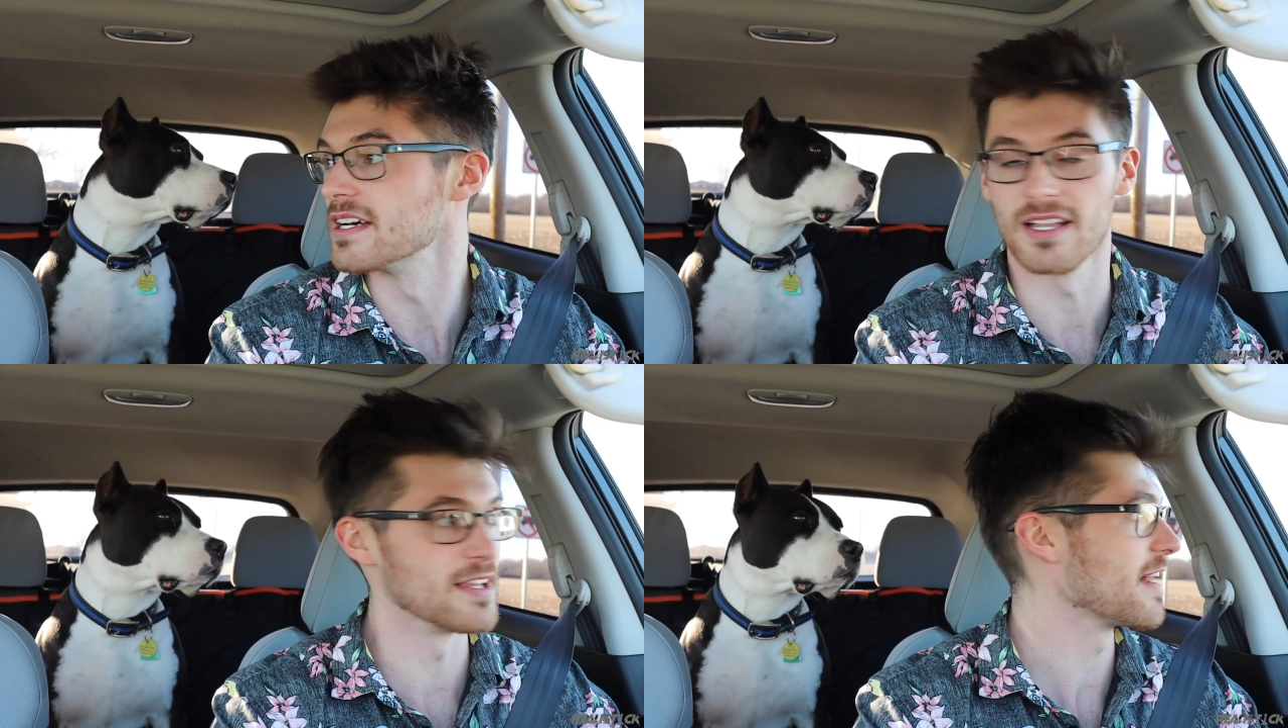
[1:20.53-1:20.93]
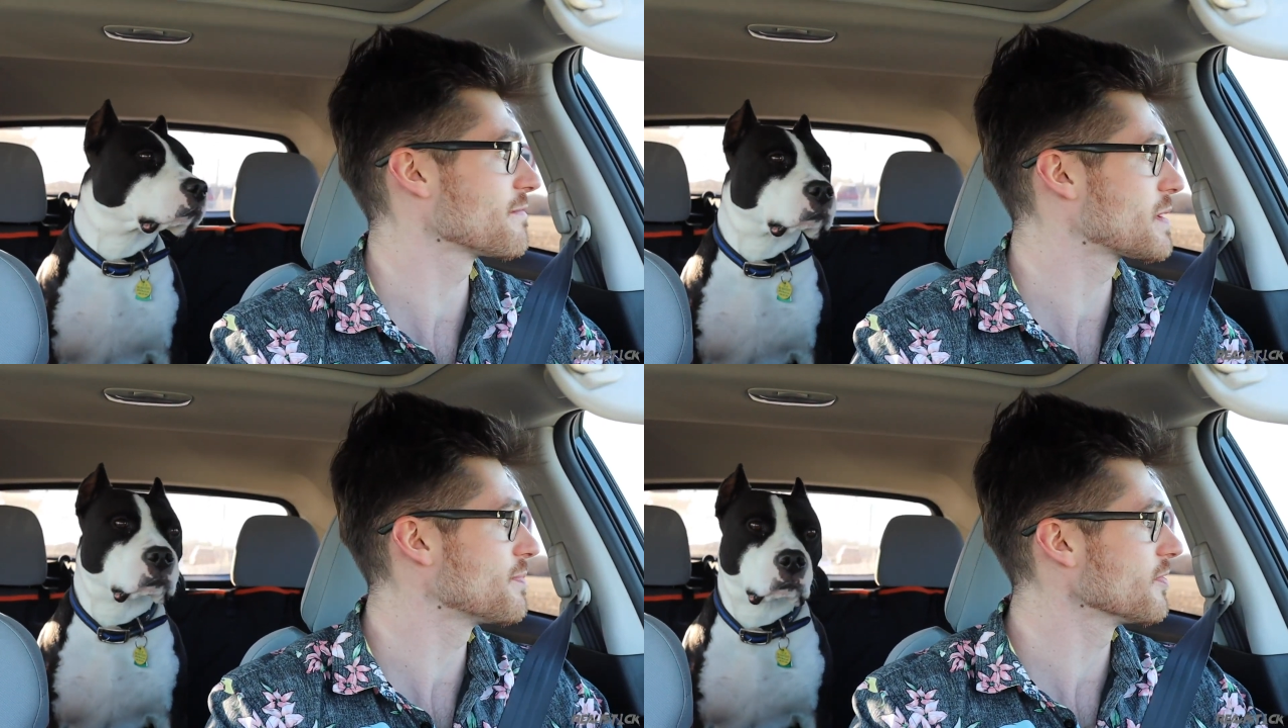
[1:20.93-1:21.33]
A lot
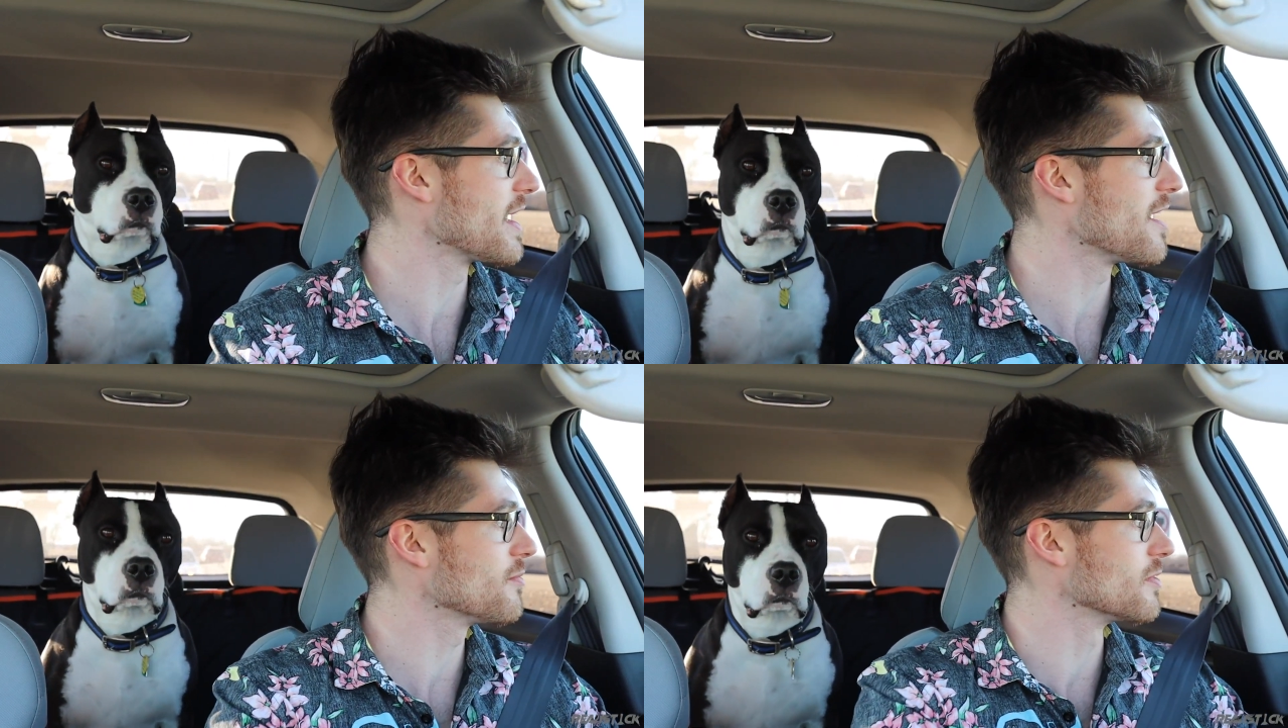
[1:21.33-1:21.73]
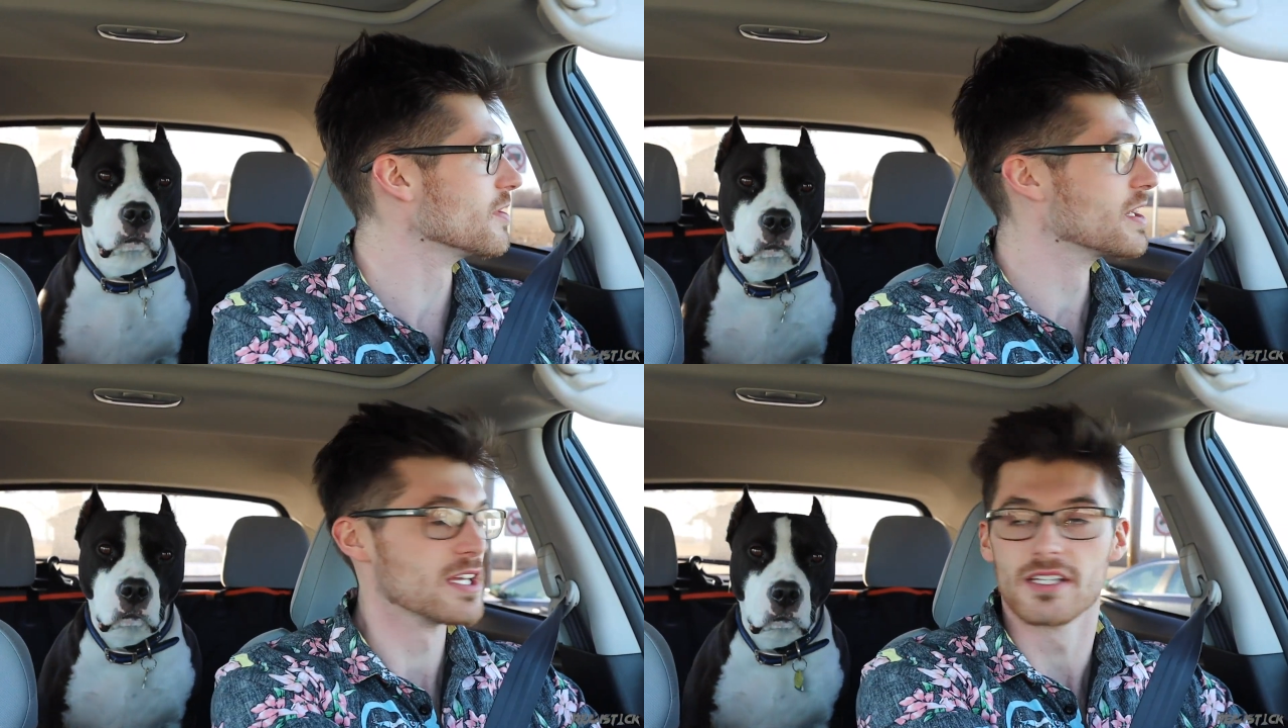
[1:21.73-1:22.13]
of people now
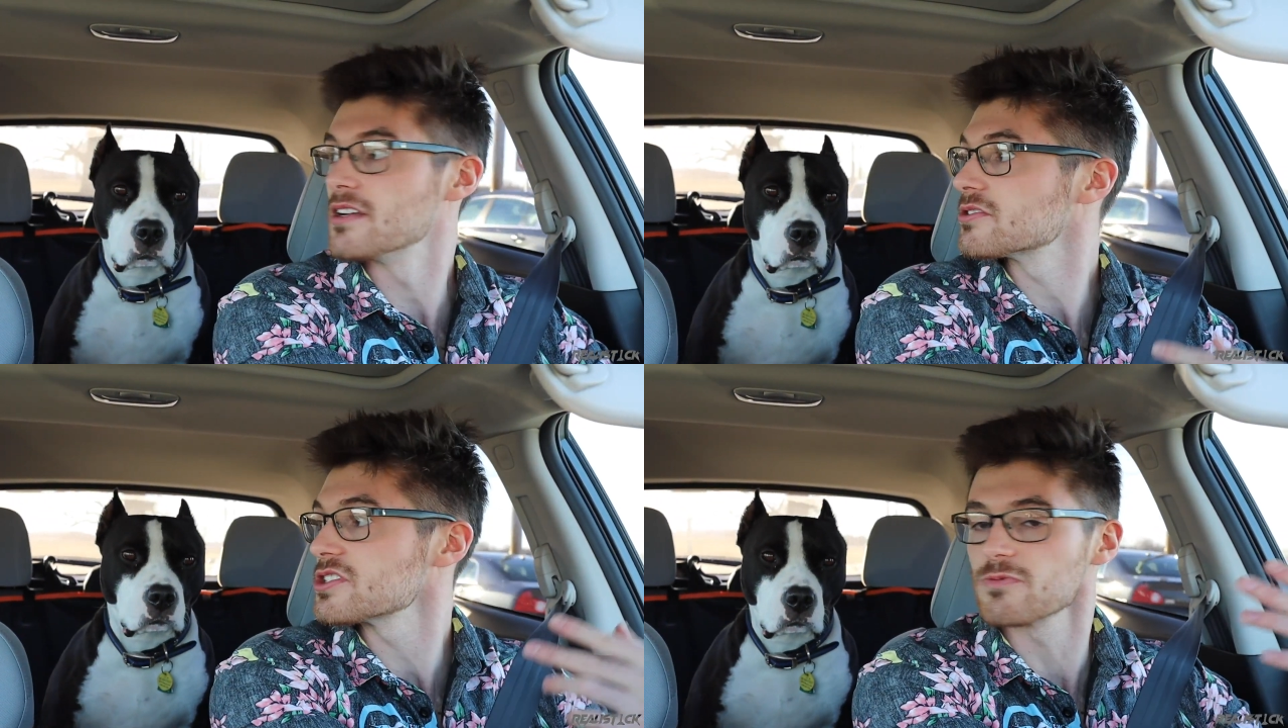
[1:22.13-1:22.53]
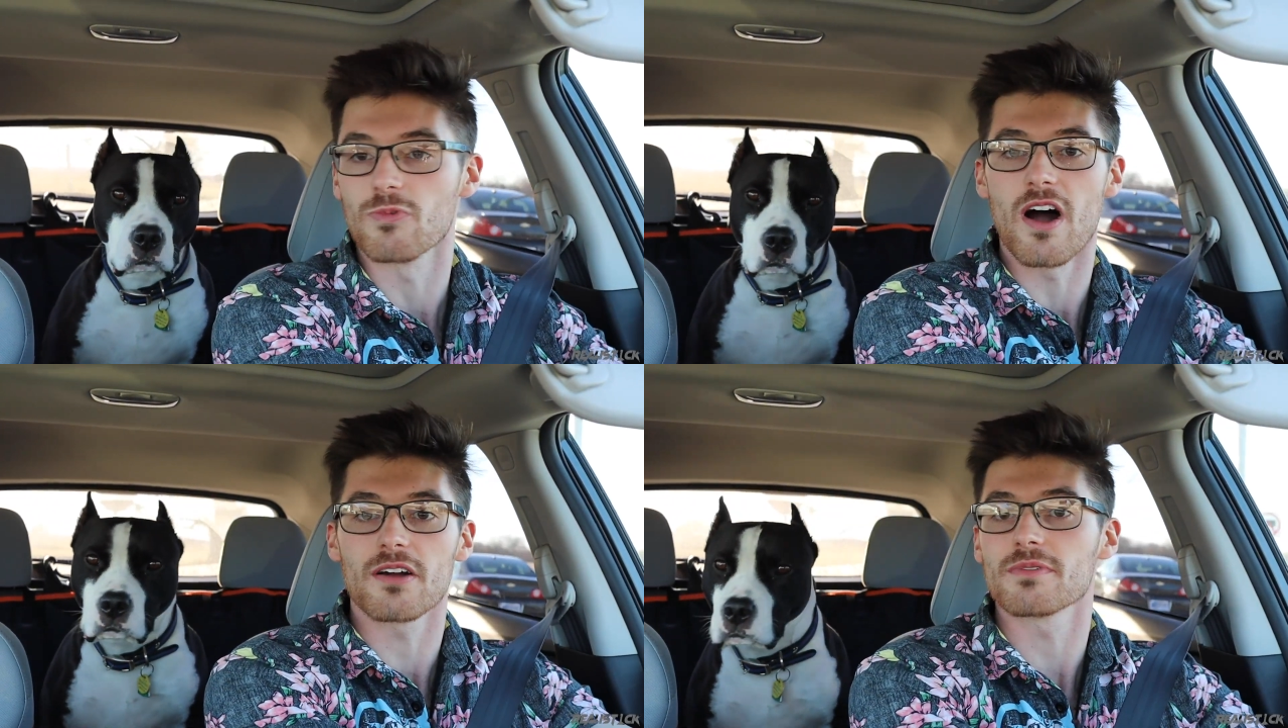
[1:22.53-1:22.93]
will, just
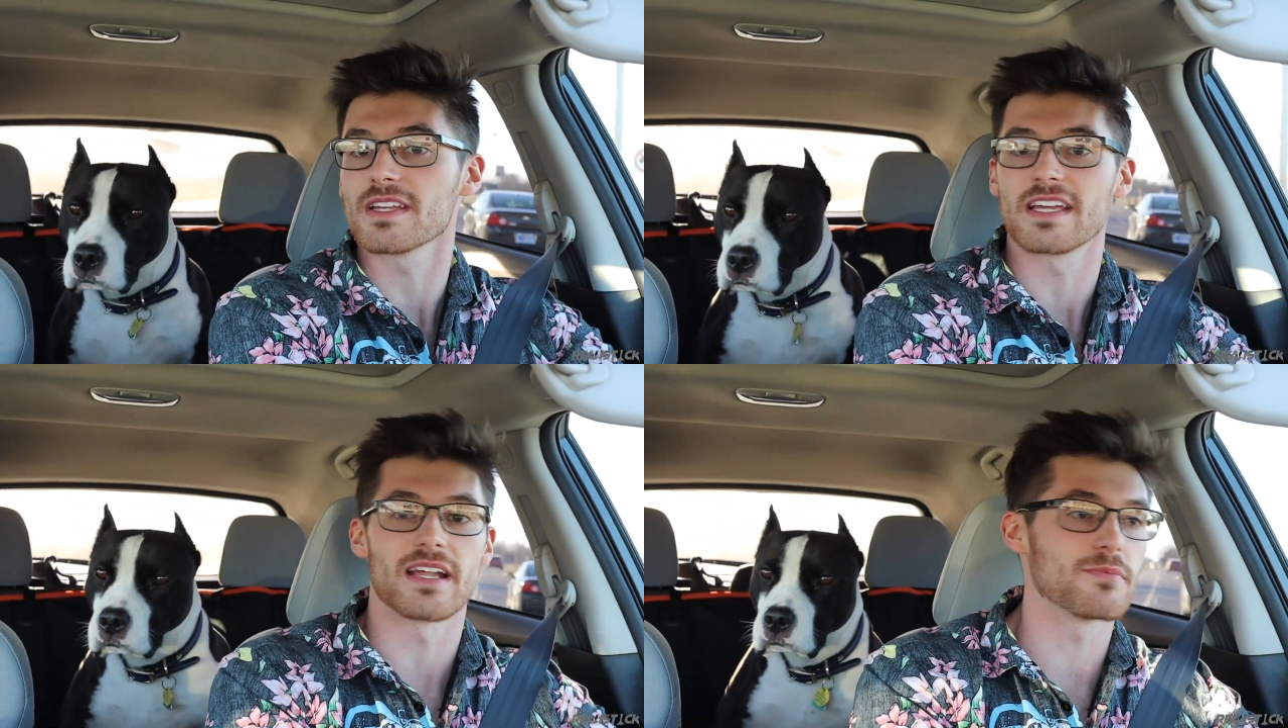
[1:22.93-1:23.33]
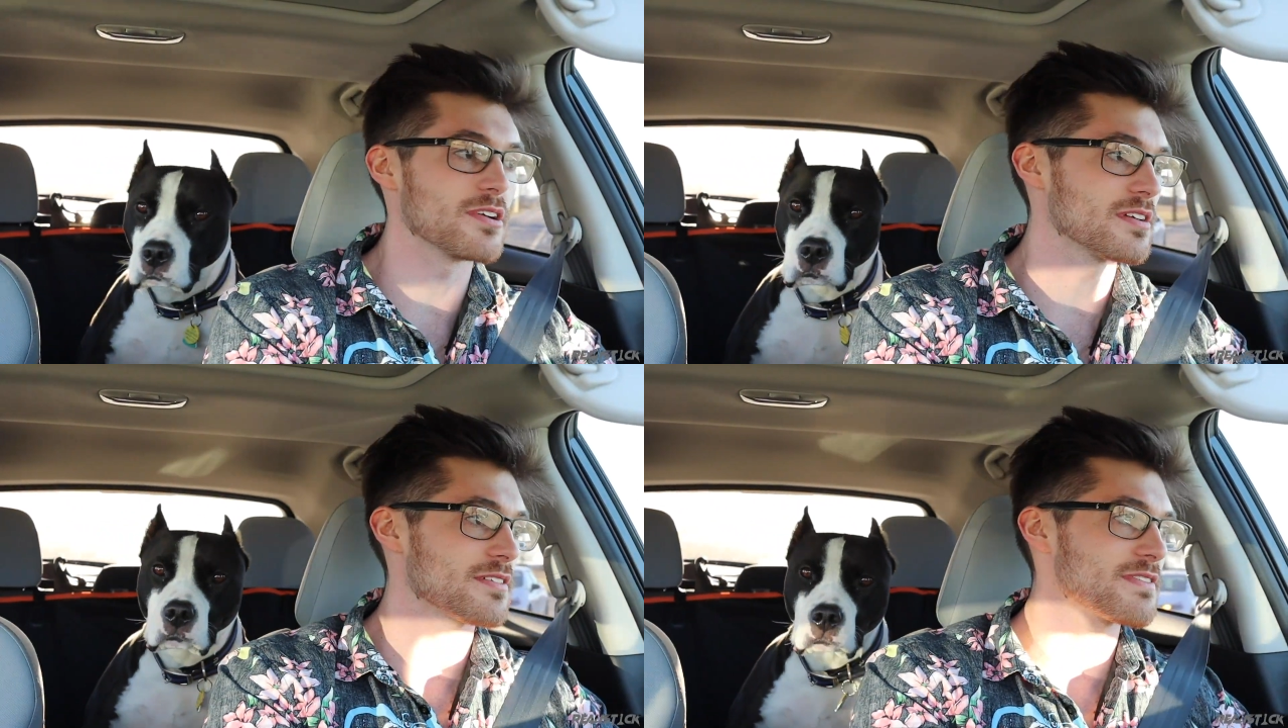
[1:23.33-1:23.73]
walk with a
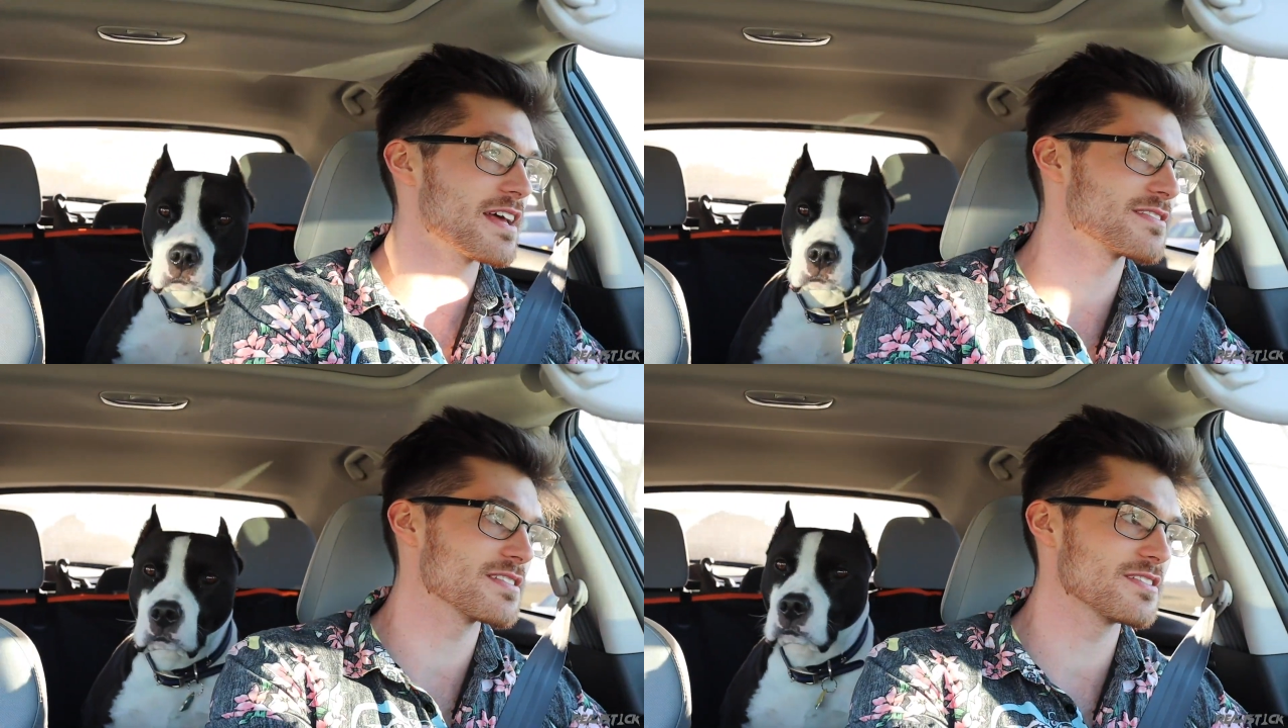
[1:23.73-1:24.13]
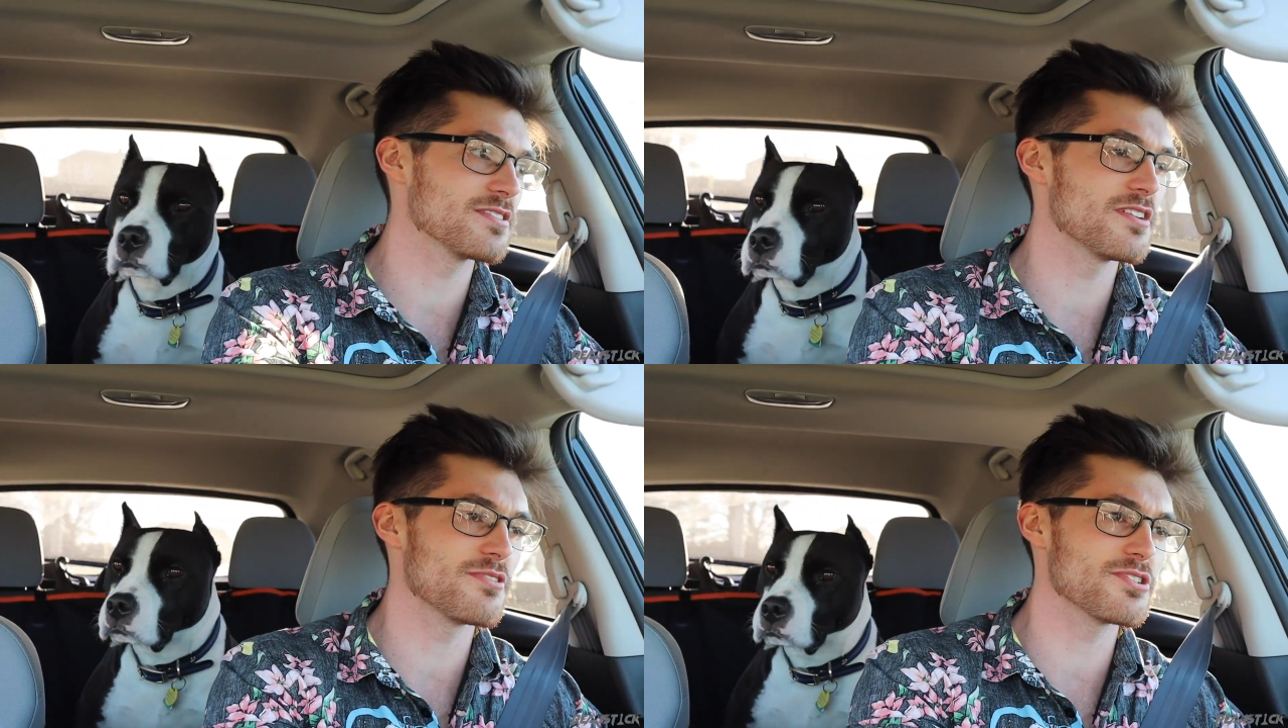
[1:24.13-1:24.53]
camera, and if that's,
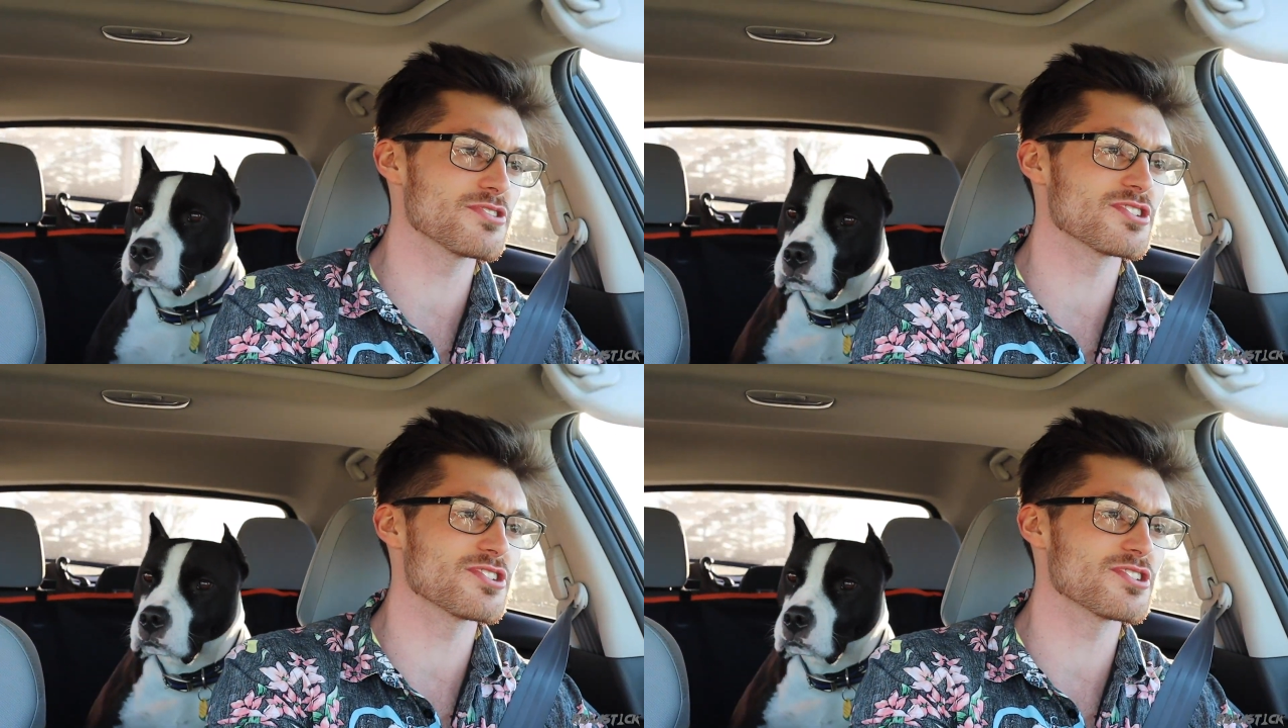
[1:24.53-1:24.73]
your